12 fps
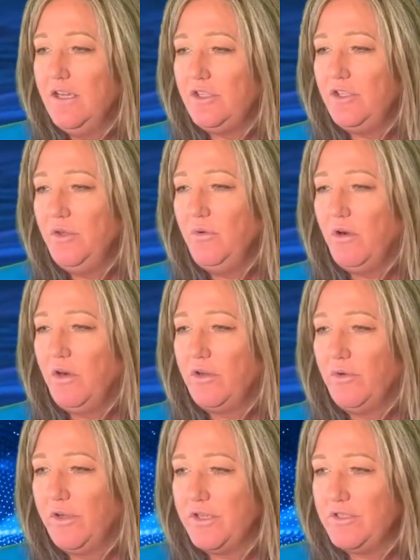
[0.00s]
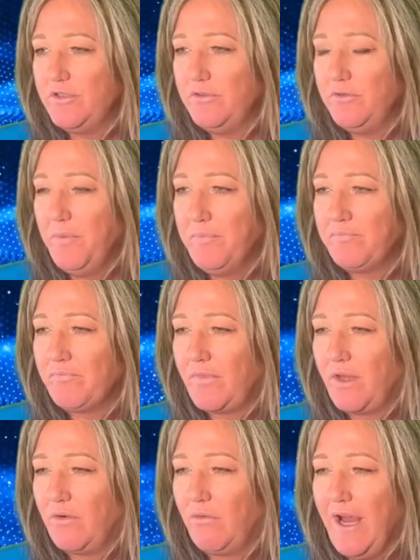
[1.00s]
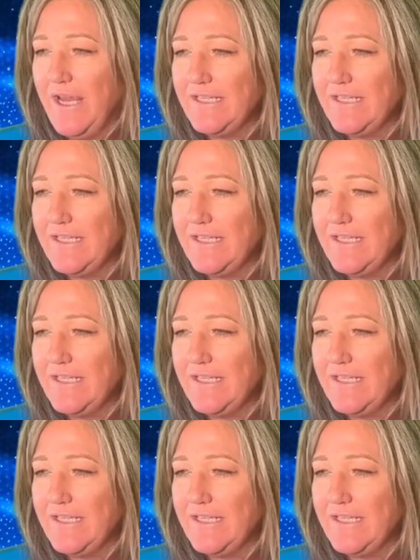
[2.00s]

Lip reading: you are going to write